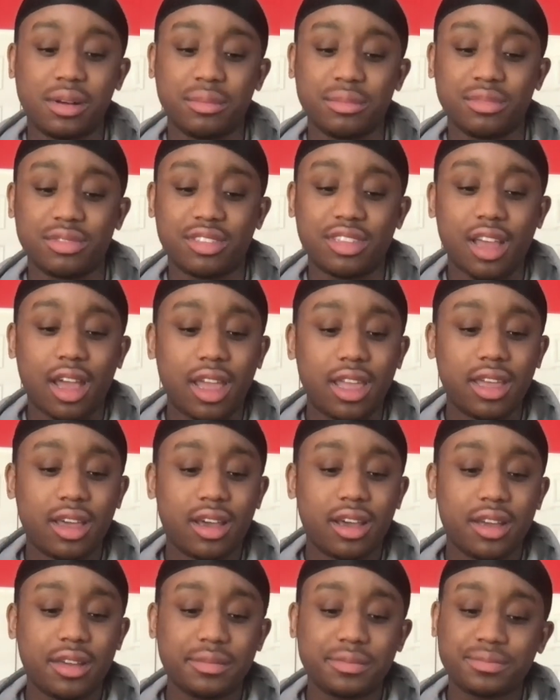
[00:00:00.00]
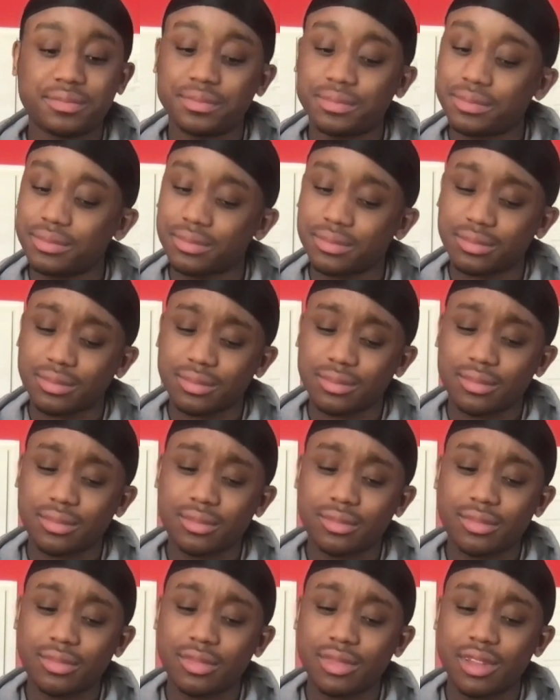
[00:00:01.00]
Zion,
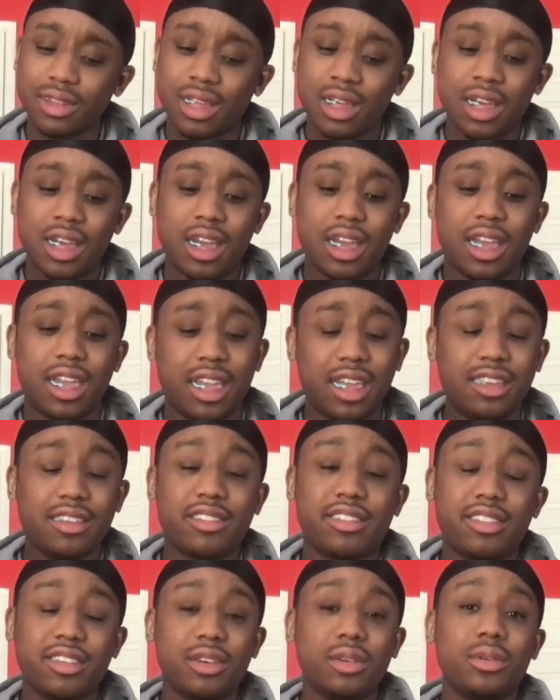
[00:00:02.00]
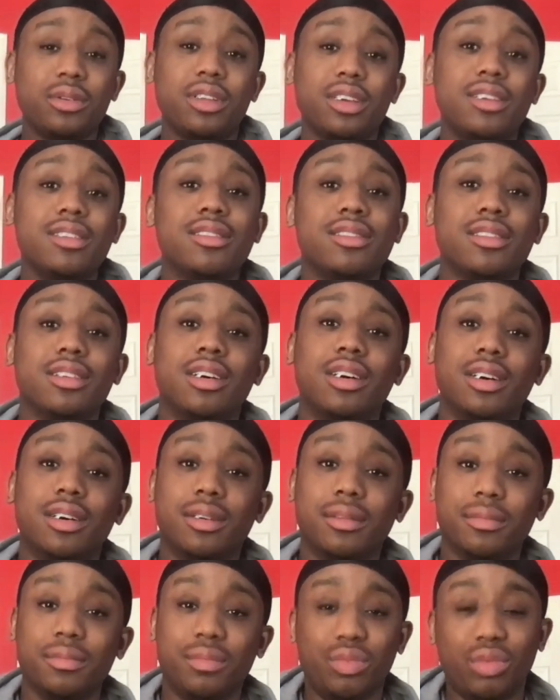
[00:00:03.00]
he sealed his
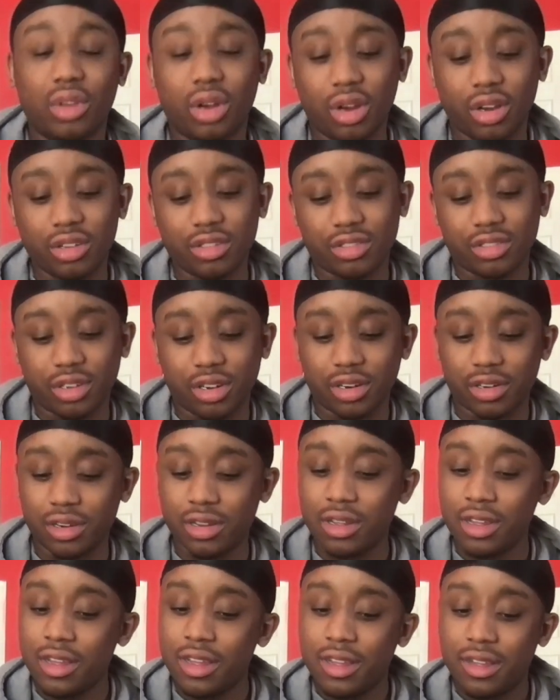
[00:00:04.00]
All-Star